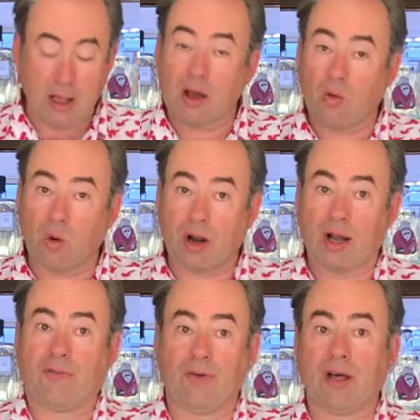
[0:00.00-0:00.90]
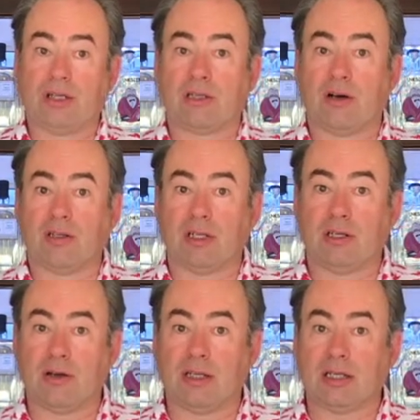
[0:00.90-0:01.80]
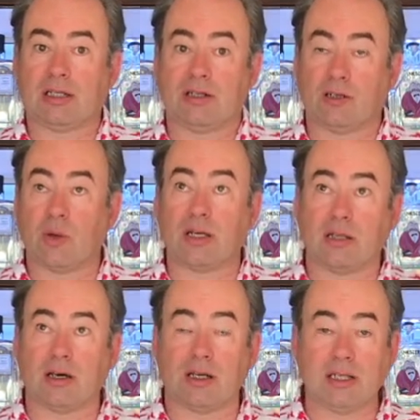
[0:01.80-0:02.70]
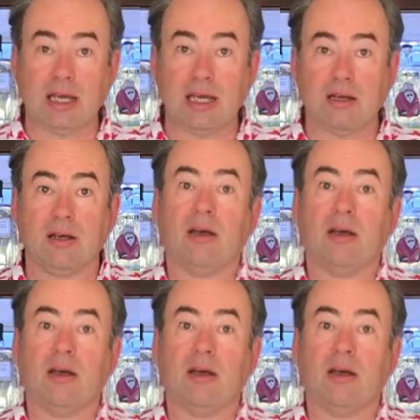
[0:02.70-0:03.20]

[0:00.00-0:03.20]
When I first started doing this in 2013,